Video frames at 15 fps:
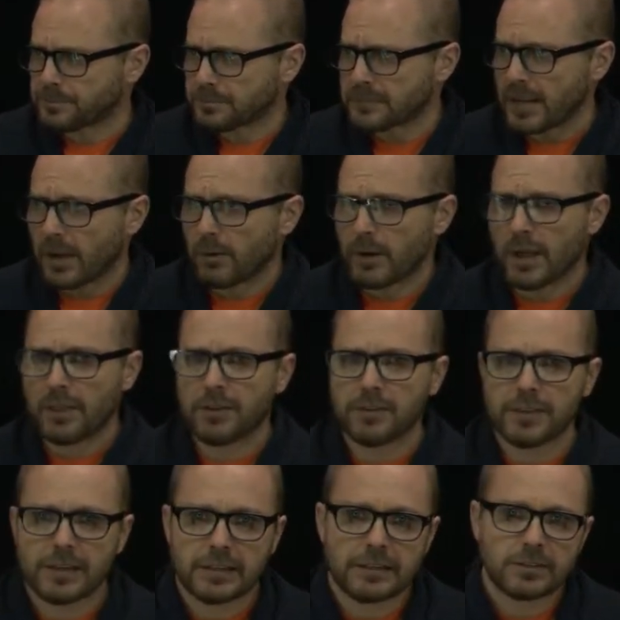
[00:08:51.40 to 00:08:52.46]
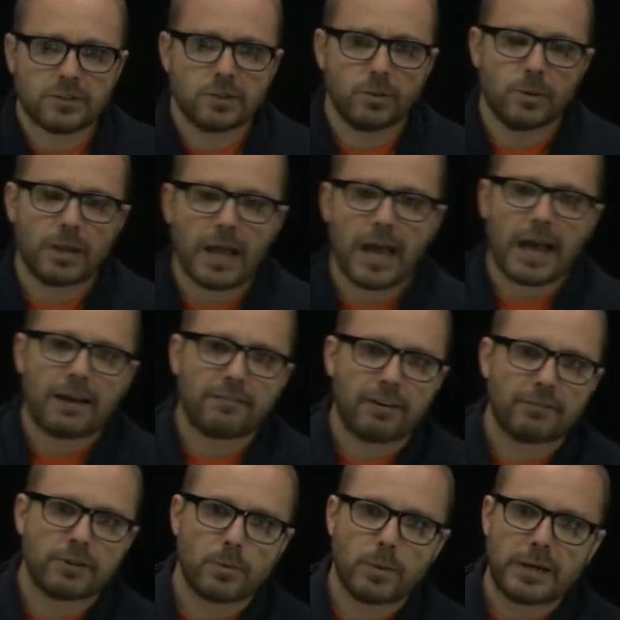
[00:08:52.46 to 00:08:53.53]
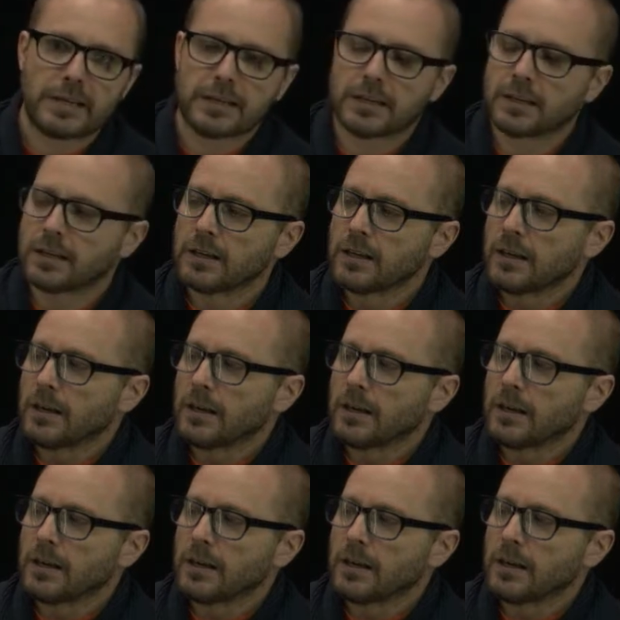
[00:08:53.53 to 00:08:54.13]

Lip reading: another thing that you will have every week,